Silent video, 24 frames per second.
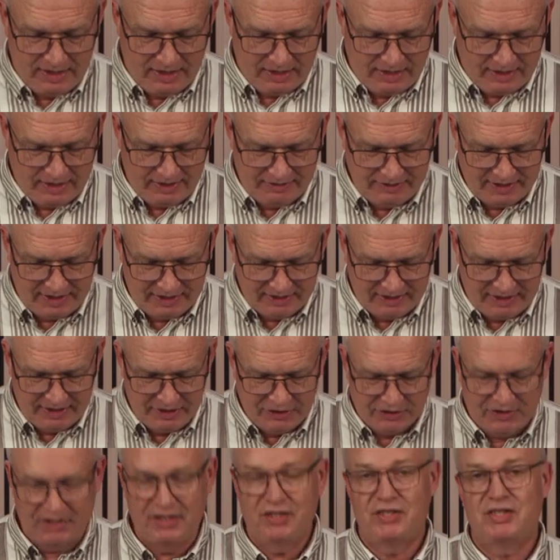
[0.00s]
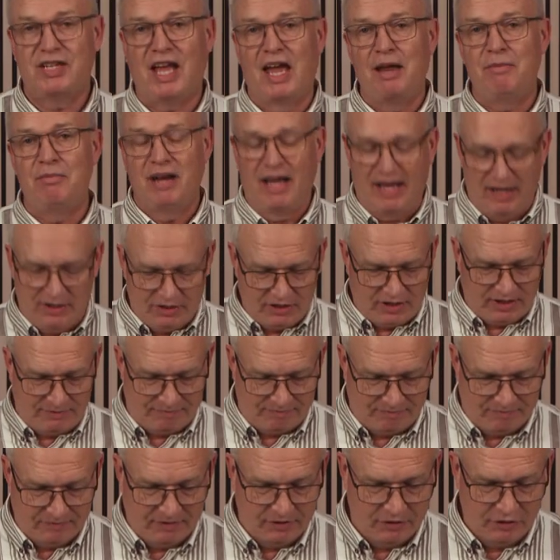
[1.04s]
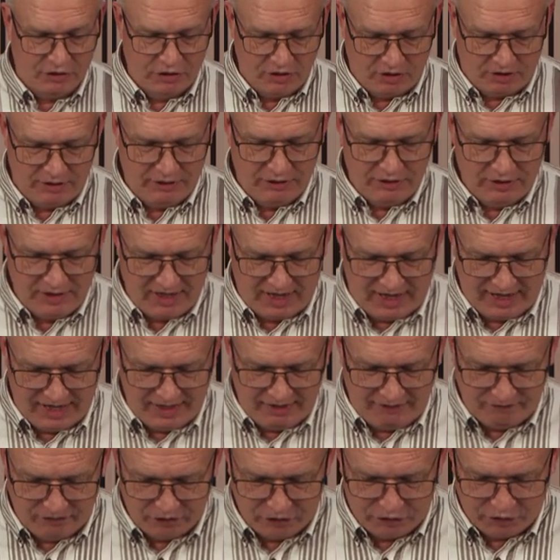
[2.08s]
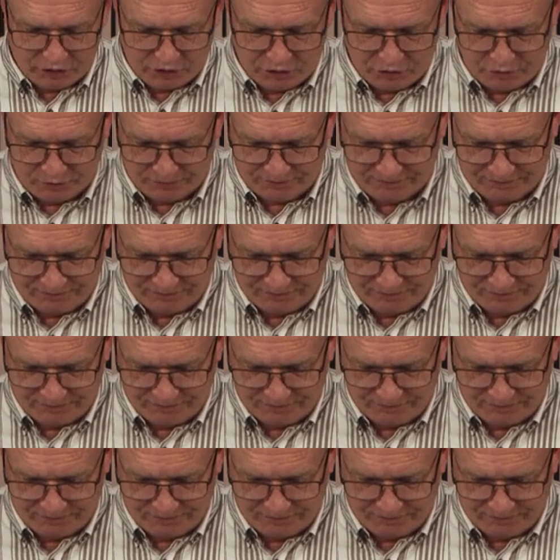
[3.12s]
And then his disciple asked him, John nine verse two.